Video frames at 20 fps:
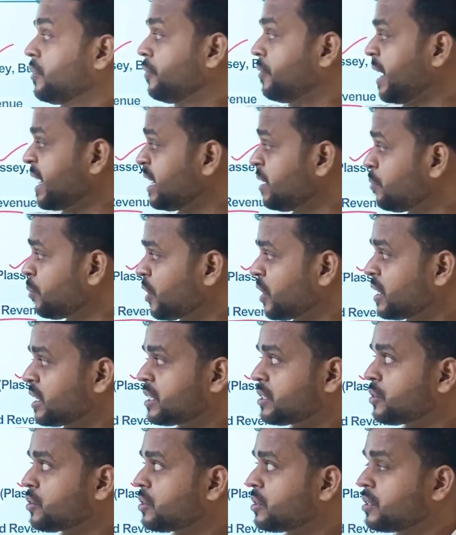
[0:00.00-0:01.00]
very
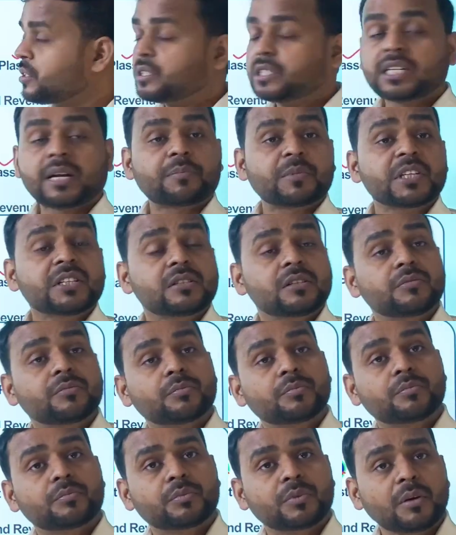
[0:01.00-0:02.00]
important chapters
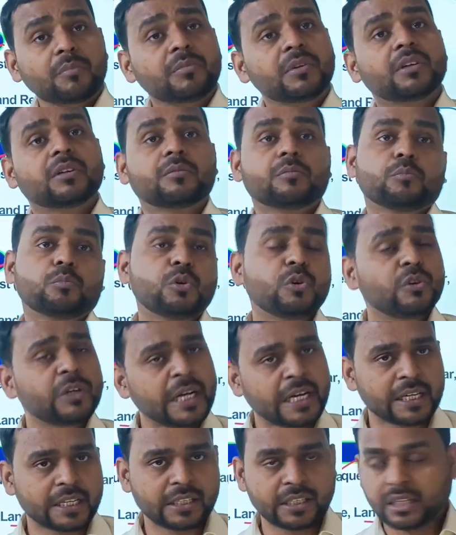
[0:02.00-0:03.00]
from blue
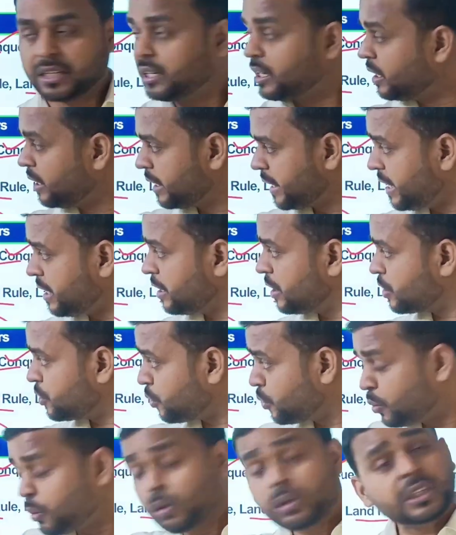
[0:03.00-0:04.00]
category, right?
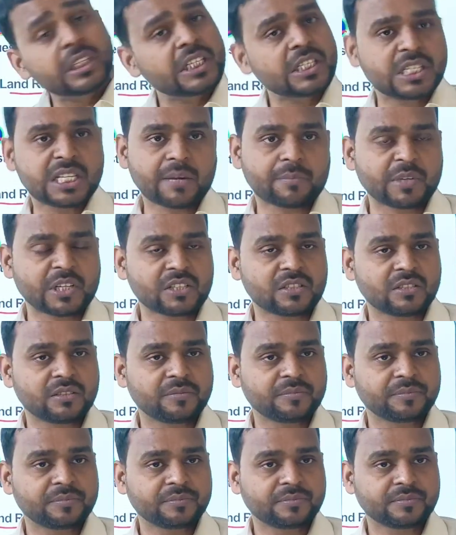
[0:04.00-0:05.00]
So note these
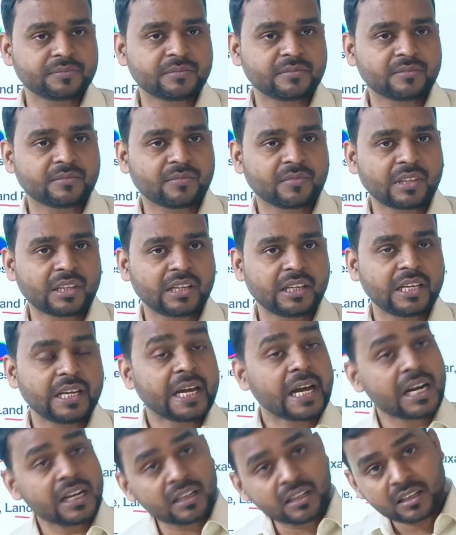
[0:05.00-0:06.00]
chapters
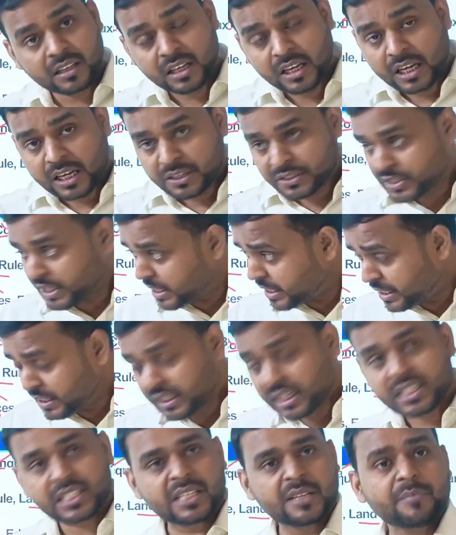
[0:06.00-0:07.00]
and study
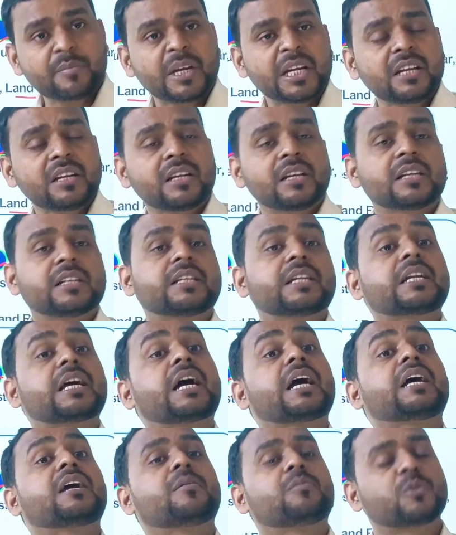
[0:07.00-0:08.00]
in the same manner that
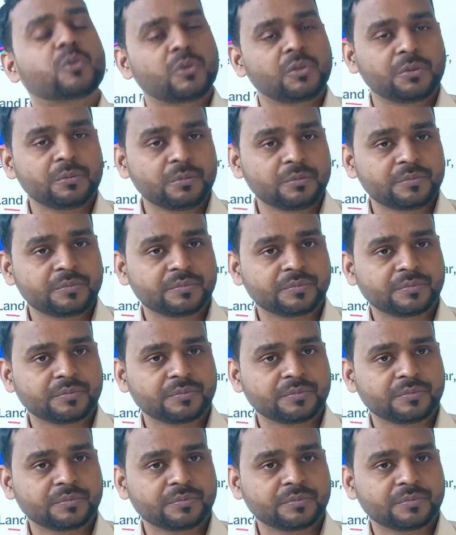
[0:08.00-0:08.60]
I have told you.